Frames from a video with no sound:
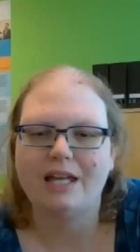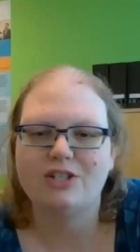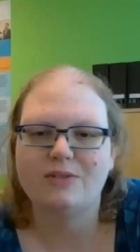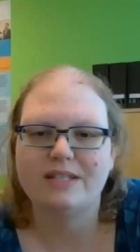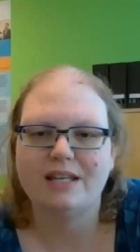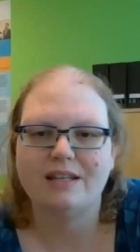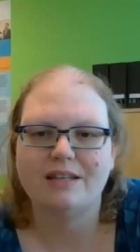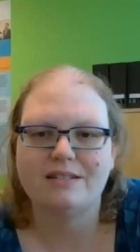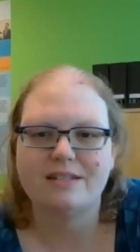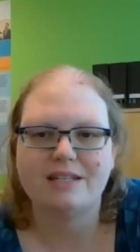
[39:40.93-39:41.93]
And she's saying in
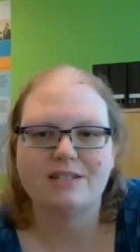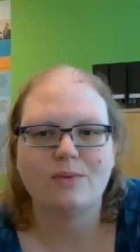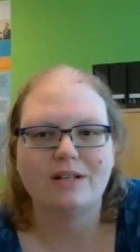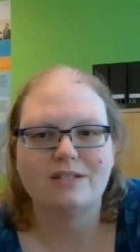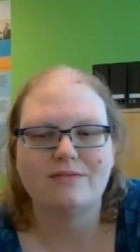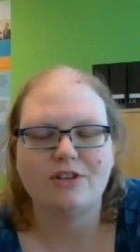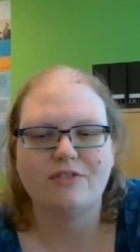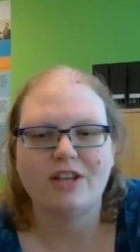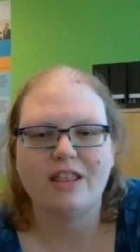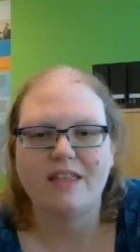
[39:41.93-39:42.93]
this case, the retina is very,
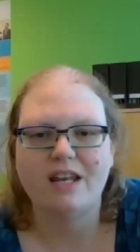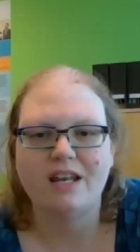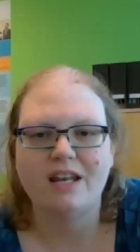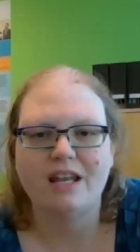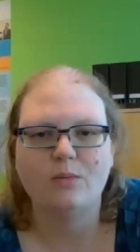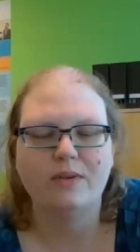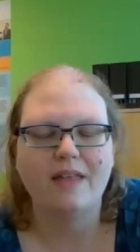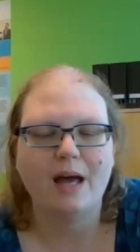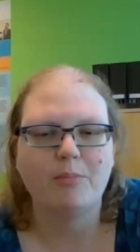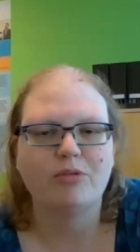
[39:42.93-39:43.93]
very thin. And would
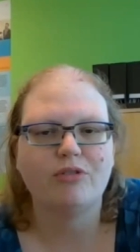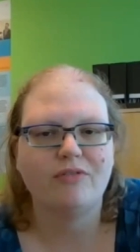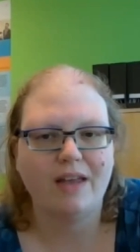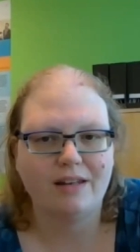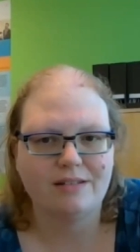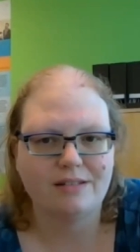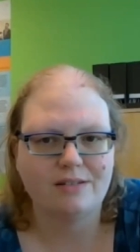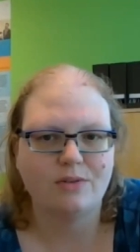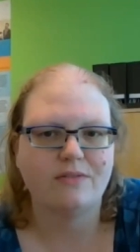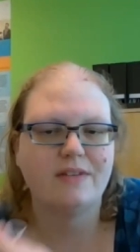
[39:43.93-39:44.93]
that prevent
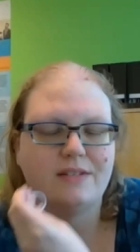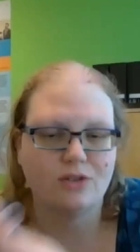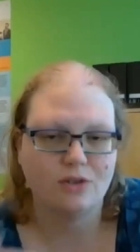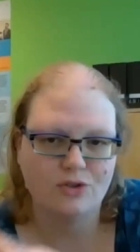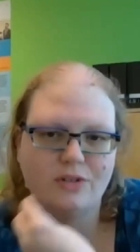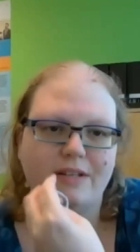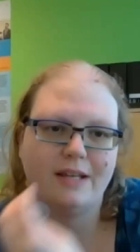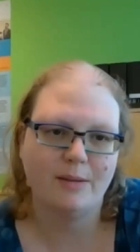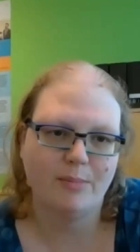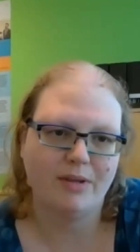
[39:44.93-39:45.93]
sort of the surgery,
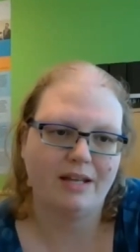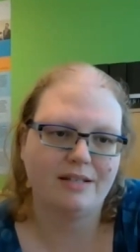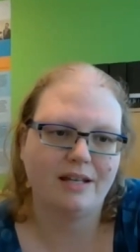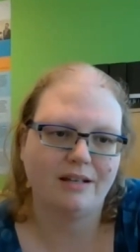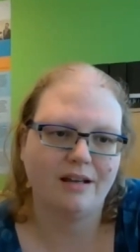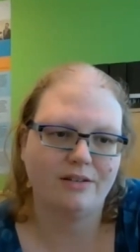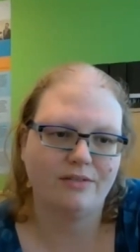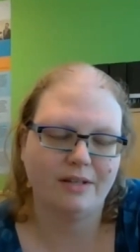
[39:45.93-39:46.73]
the implant, that kind